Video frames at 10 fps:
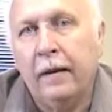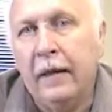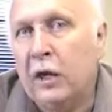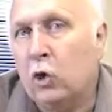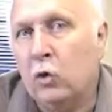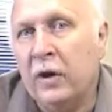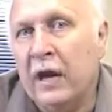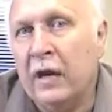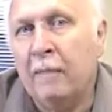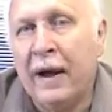he
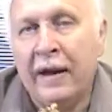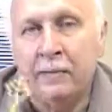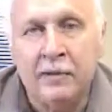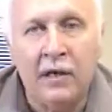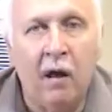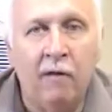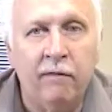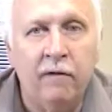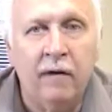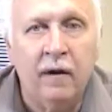created by
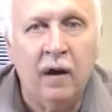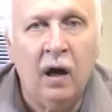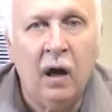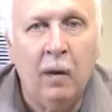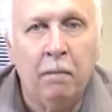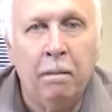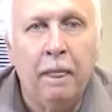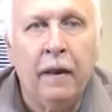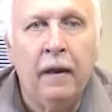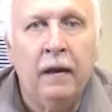himself.
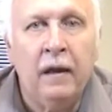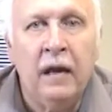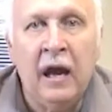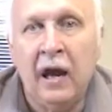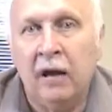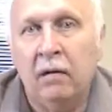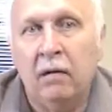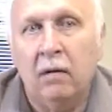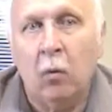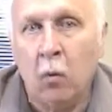He had
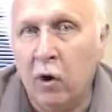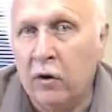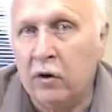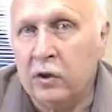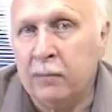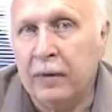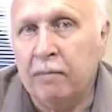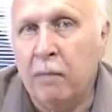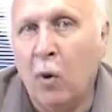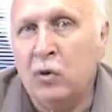workers,
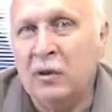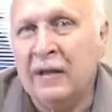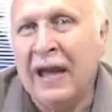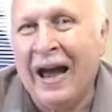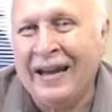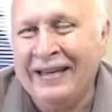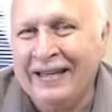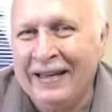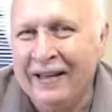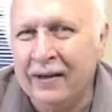but most of the
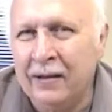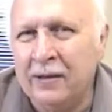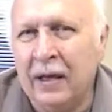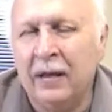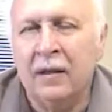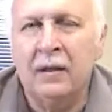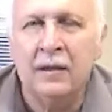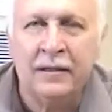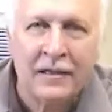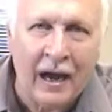ideas and the
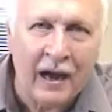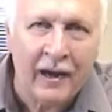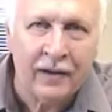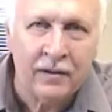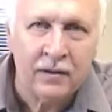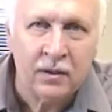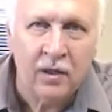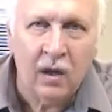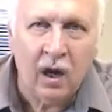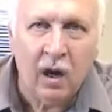designs
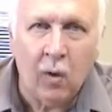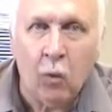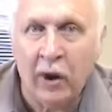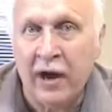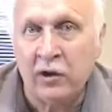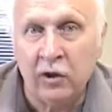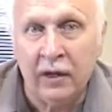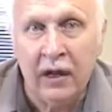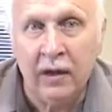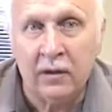uh, were
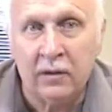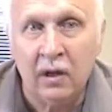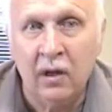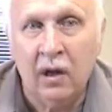actually his.